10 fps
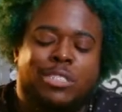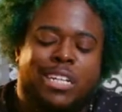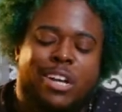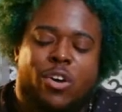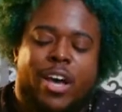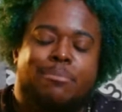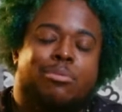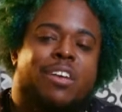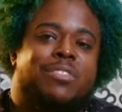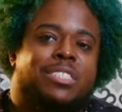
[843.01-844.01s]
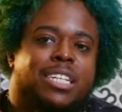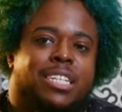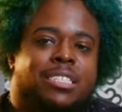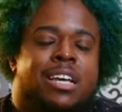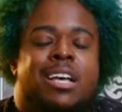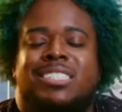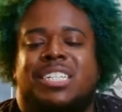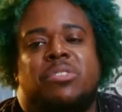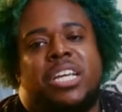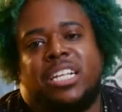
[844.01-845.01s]
just gonna go ahead and preface this.
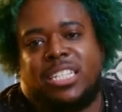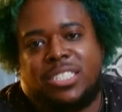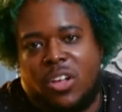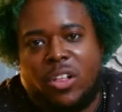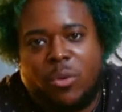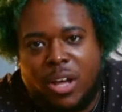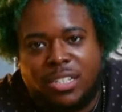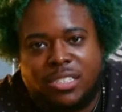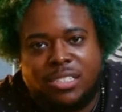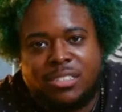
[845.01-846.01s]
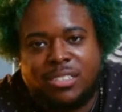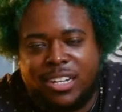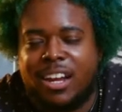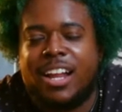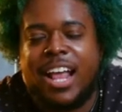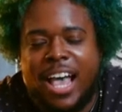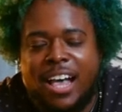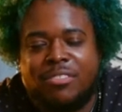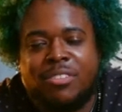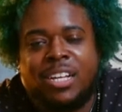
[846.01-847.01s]
Don't eat this all at once. You're gonna
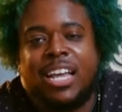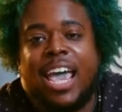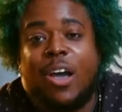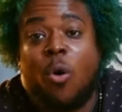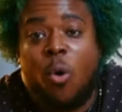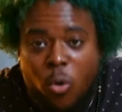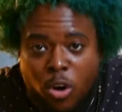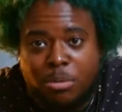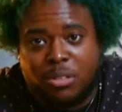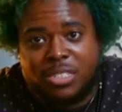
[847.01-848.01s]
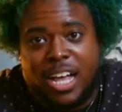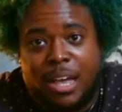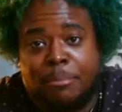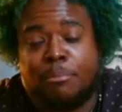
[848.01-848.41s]
have a horrible time.